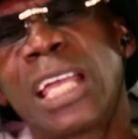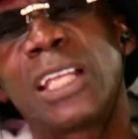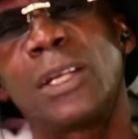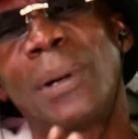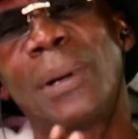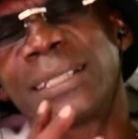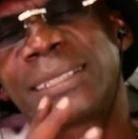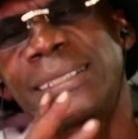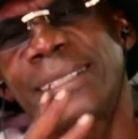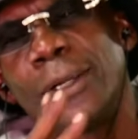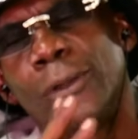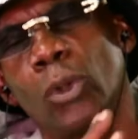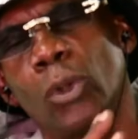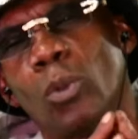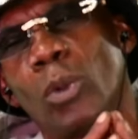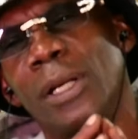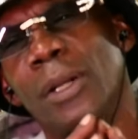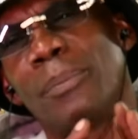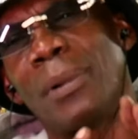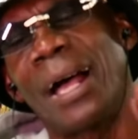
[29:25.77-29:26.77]
about telling the
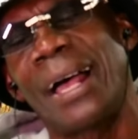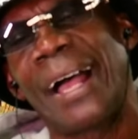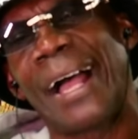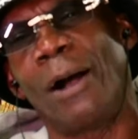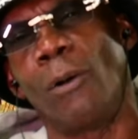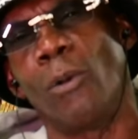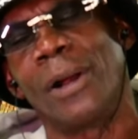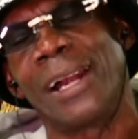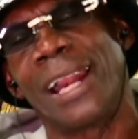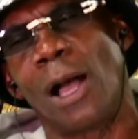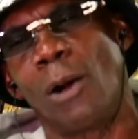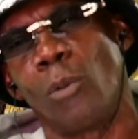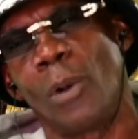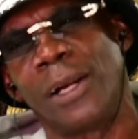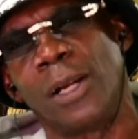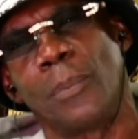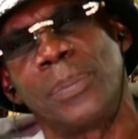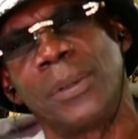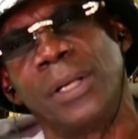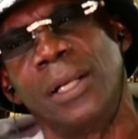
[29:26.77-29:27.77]
one about how when I
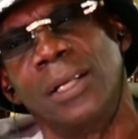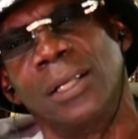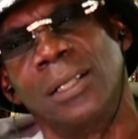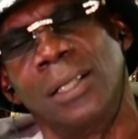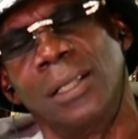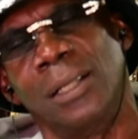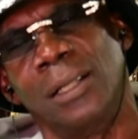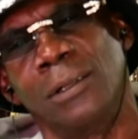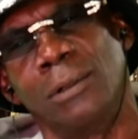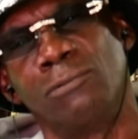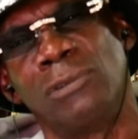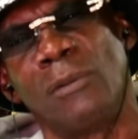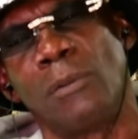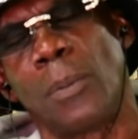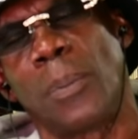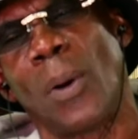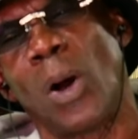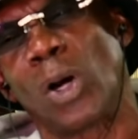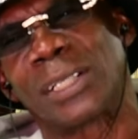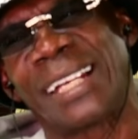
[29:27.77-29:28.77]
went up in uh, River
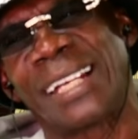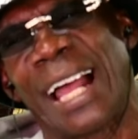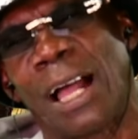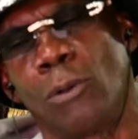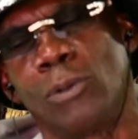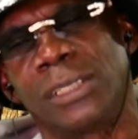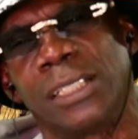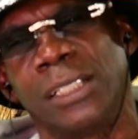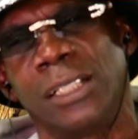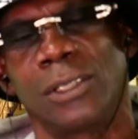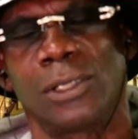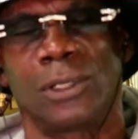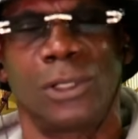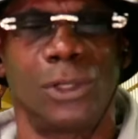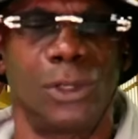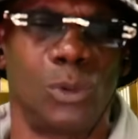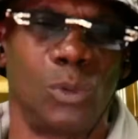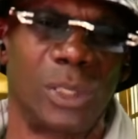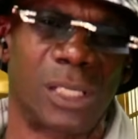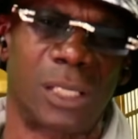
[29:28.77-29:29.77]
Park Towers and the
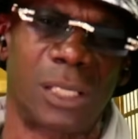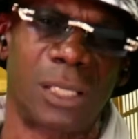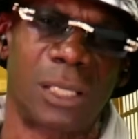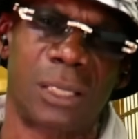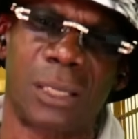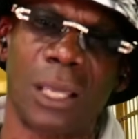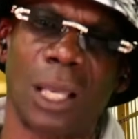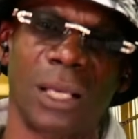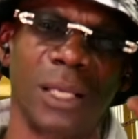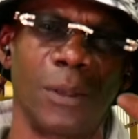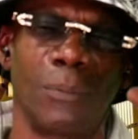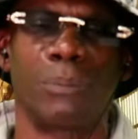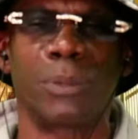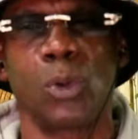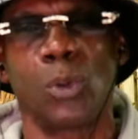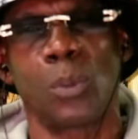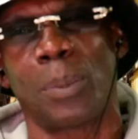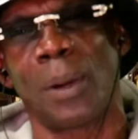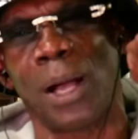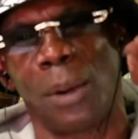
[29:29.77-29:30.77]
girl was sucking a
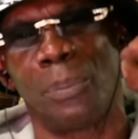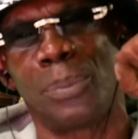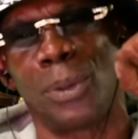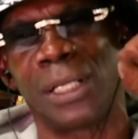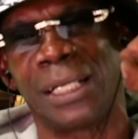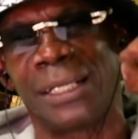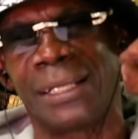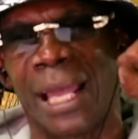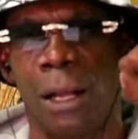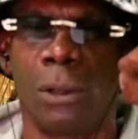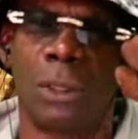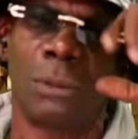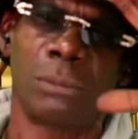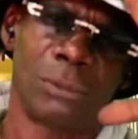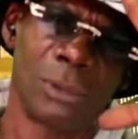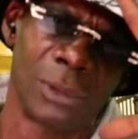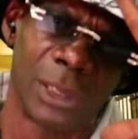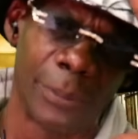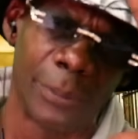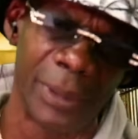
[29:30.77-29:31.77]
blow pop, put it down. Ooh.
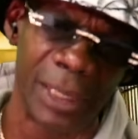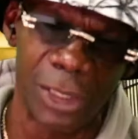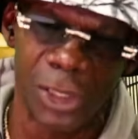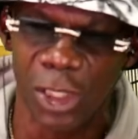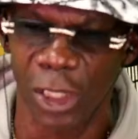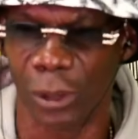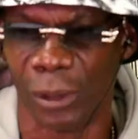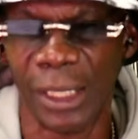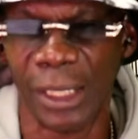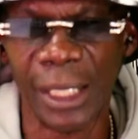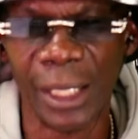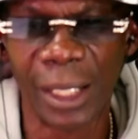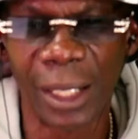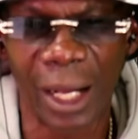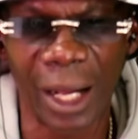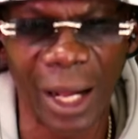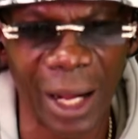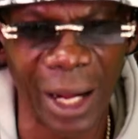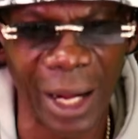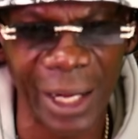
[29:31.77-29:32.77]
Let me chill.
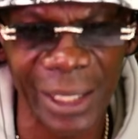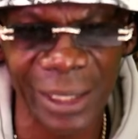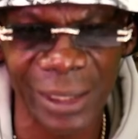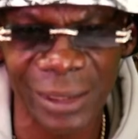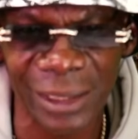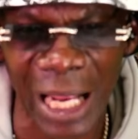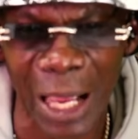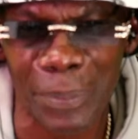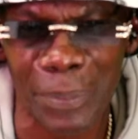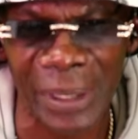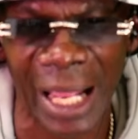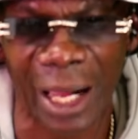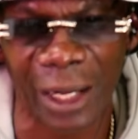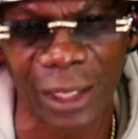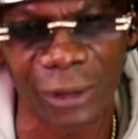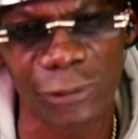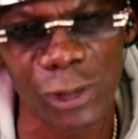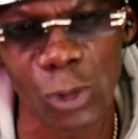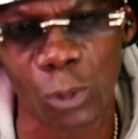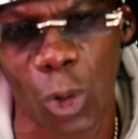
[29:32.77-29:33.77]
All right, tap it out.
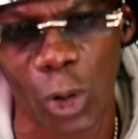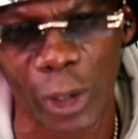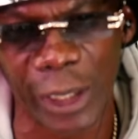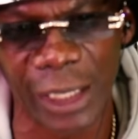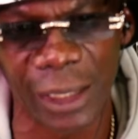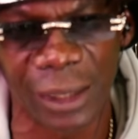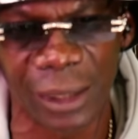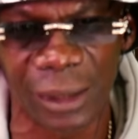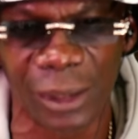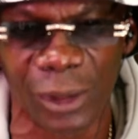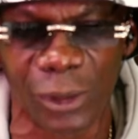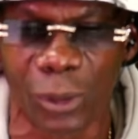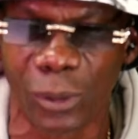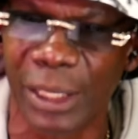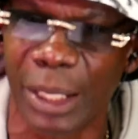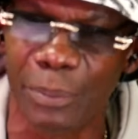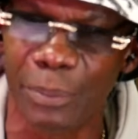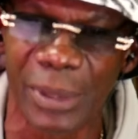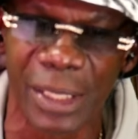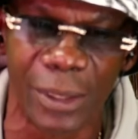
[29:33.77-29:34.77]
If you want it, you know,
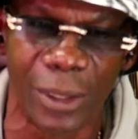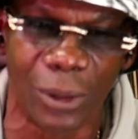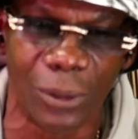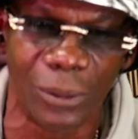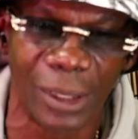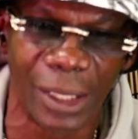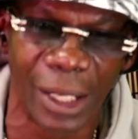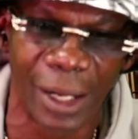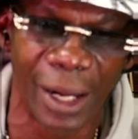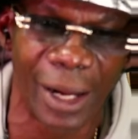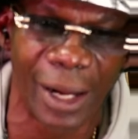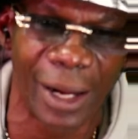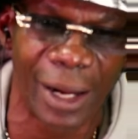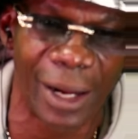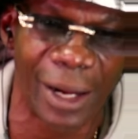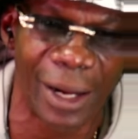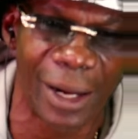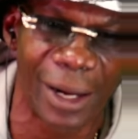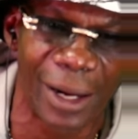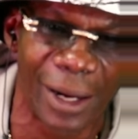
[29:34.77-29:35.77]
let me know.
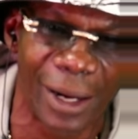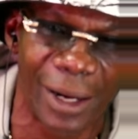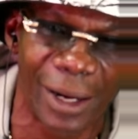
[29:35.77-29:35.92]
All